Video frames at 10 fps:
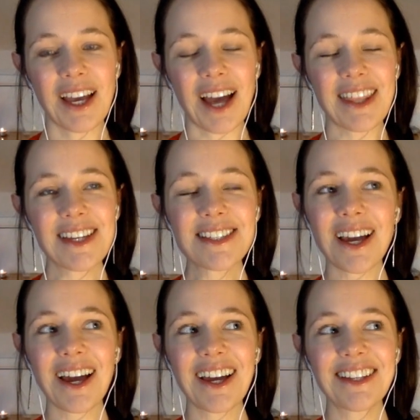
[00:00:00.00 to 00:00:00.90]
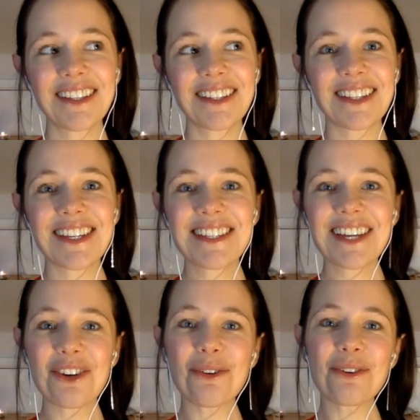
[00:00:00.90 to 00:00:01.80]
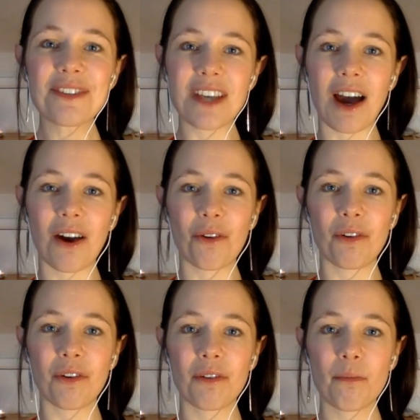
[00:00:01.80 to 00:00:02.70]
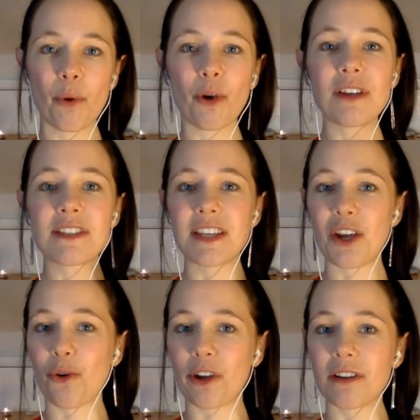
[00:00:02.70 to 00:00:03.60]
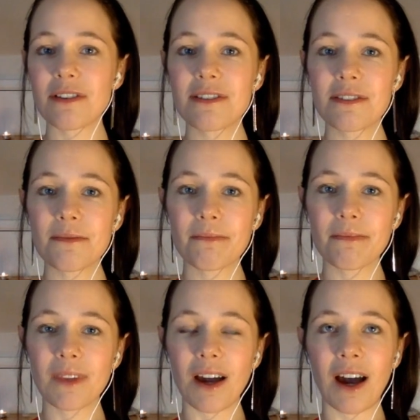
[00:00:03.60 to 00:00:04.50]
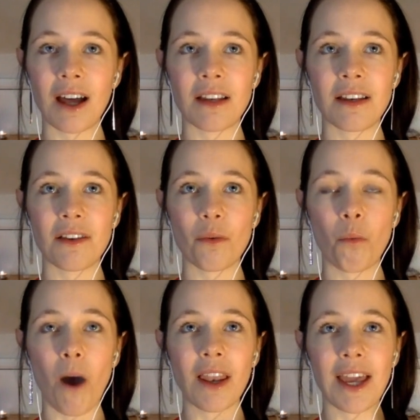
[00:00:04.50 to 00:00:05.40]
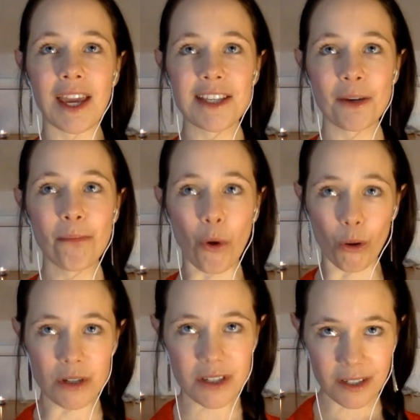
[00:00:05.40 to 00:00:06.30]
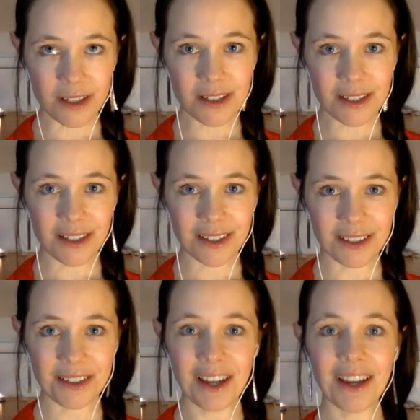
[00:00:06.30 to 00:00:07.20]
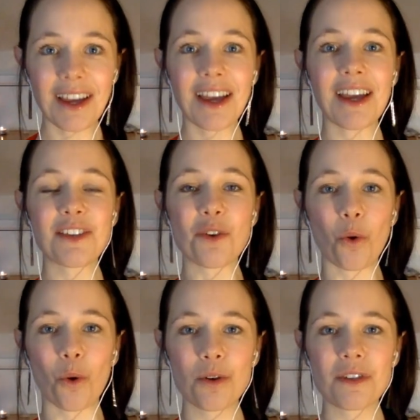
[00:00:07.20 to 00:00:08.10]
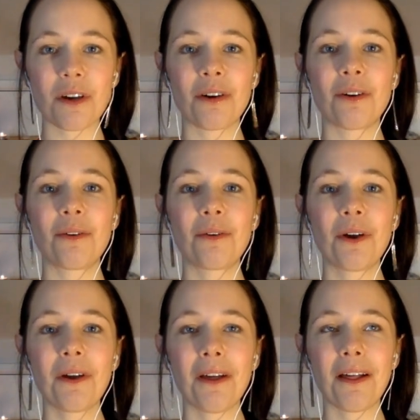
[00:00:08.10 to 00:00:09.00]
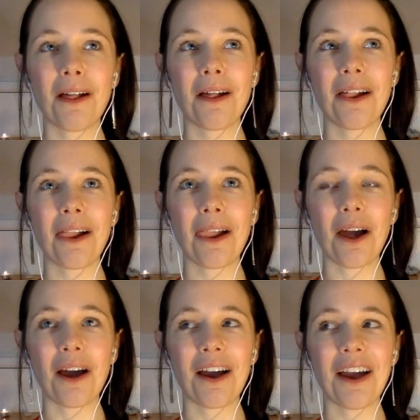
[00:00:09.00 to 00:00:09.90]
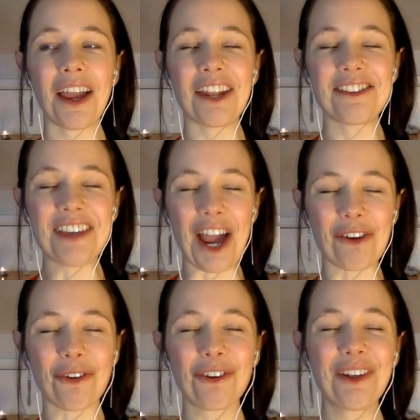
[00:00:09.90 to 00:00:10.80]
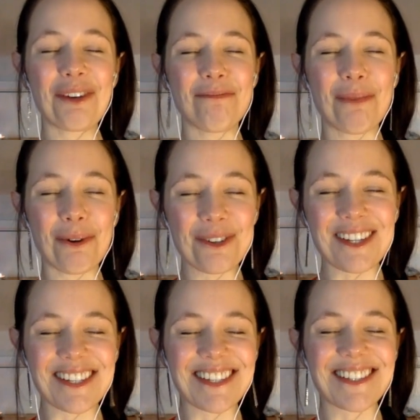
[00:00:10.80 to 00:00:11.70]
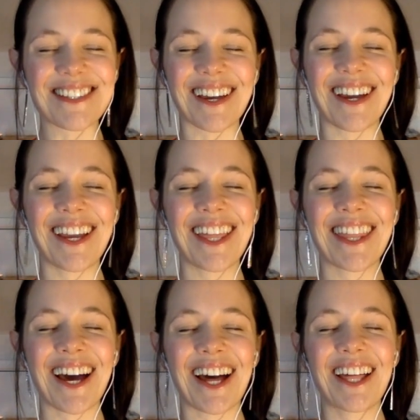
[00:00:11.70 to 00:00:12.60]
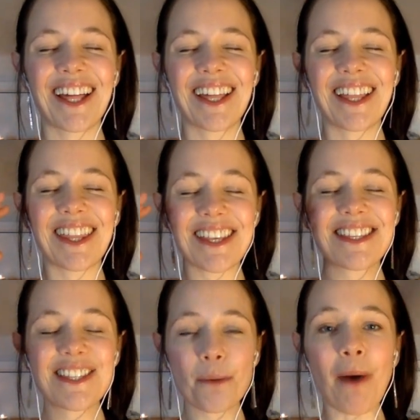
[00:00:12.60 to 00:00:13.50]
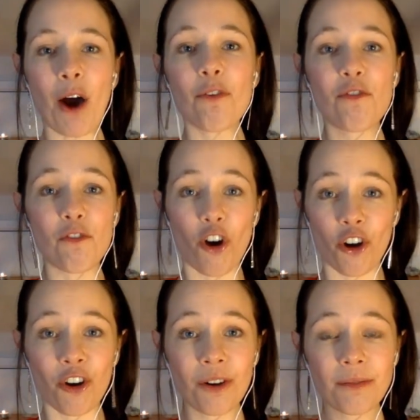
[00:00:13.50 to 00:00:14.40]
And this can all sound pretty serious. And while it is important, it's also important to say that this is about fun.